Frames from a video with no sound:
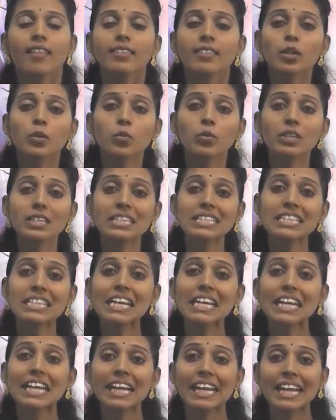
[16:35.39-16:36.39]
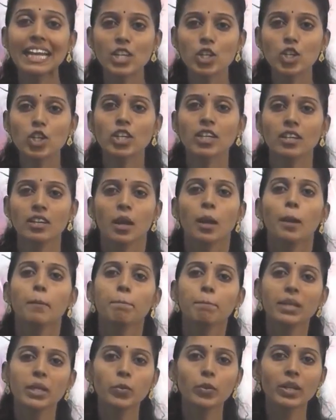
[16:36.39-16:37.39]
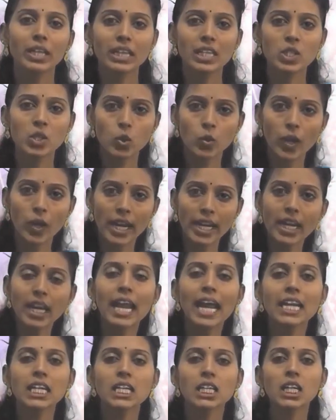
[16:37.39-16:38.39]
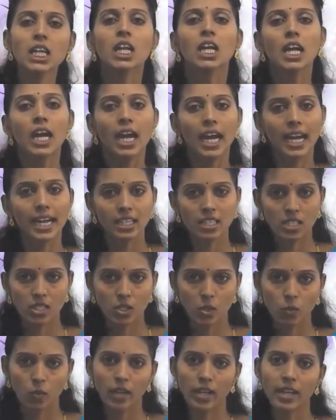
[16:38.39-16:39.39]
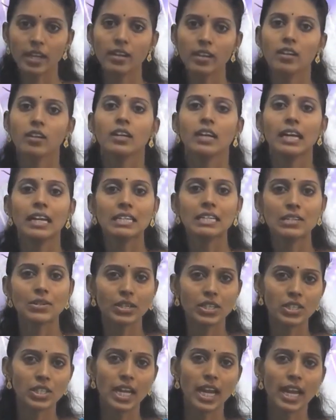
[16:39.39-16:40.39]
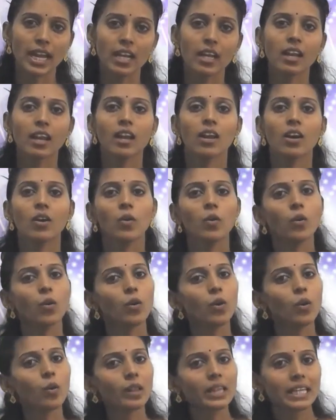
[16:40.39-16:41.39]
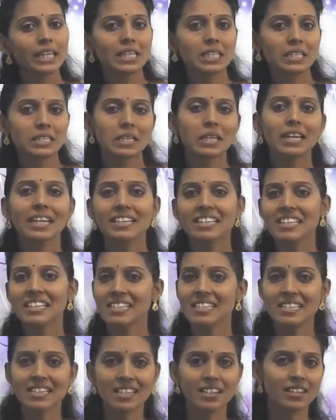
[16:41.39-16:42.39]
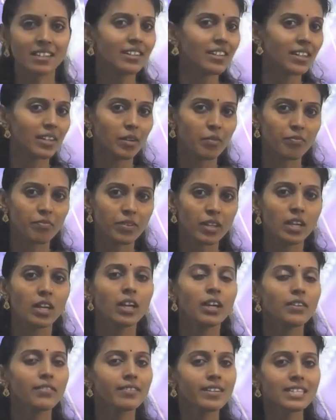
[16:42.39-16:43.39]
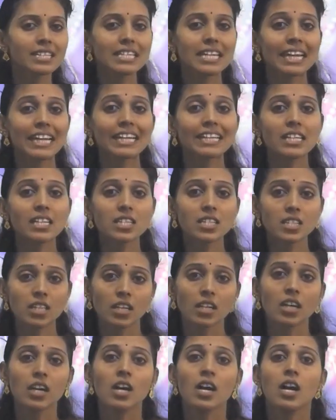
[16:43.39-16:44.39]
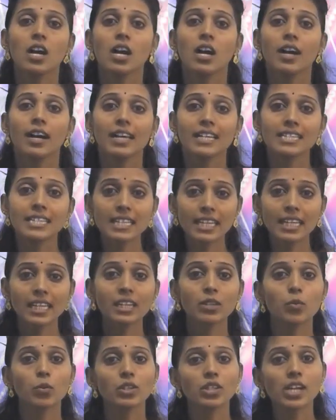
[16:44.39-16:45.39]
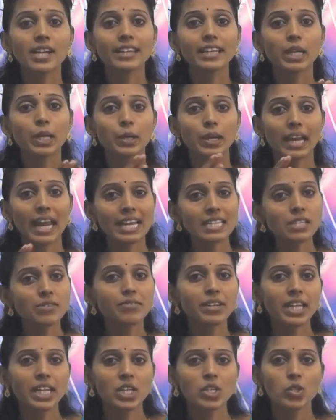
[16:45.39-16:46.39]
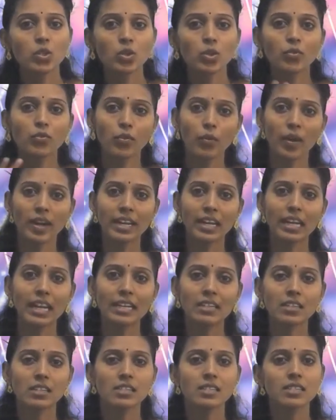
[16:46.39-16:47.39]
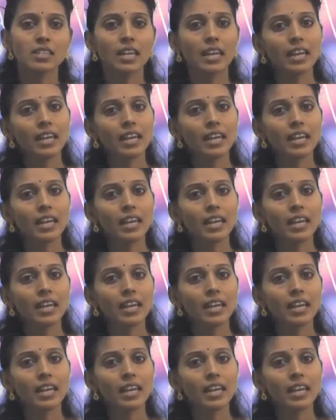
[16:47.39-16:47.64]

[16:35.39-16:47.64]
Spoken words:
Then what is the relation between this quadrilateral and square and rectangle? All these let us learn here. First, let us see what are the classification of quadrilaterals.